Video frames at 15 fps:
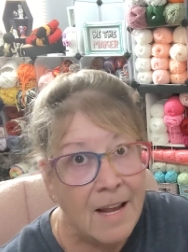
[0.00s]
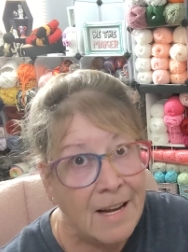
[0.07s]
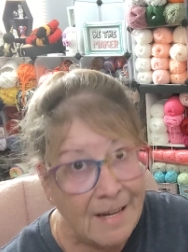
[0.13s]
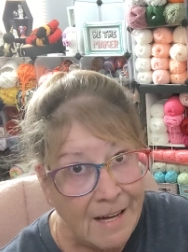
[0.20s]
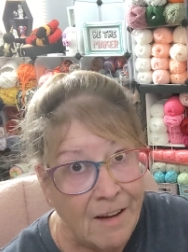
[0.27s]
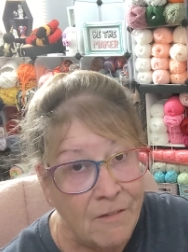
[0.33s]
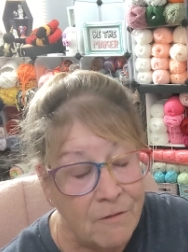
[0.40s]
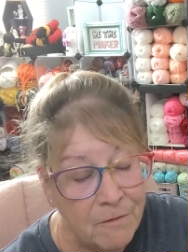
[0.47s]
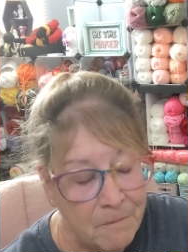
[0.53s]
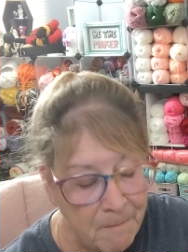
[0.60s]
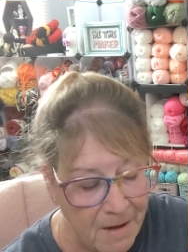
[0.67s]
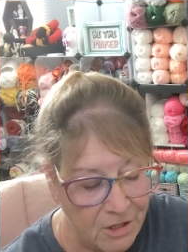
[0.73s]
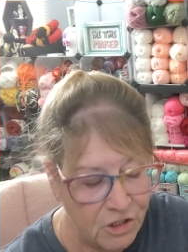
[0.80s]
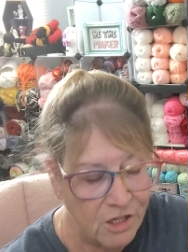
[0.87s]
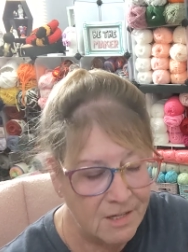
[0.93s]
and I've
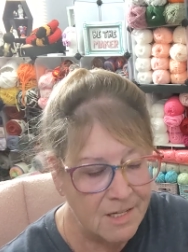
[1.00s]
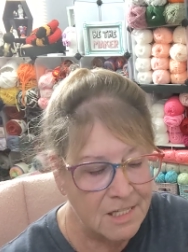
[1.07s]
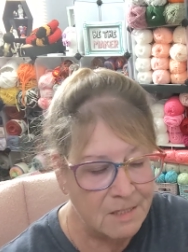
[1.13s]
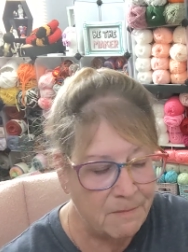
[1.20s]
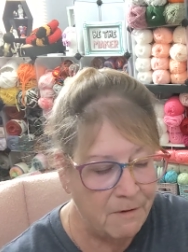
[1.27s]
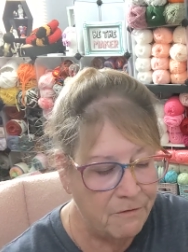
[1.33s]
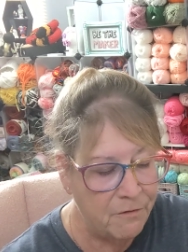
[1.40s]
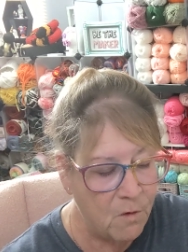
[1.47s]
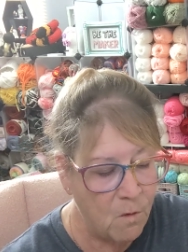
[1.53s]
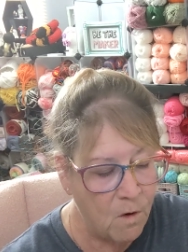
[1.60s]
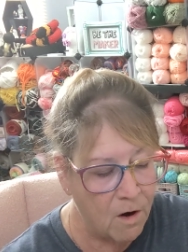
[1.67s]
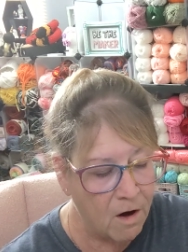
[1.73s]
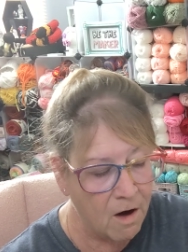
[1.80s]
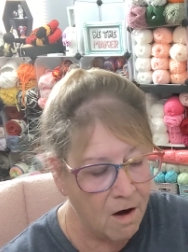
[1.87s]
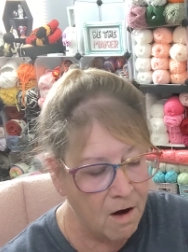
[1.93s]
mentioned this
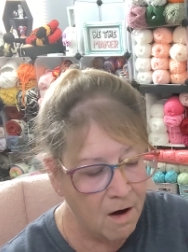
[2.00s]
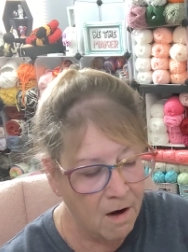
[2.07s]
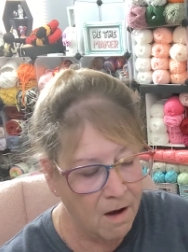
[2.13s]
before,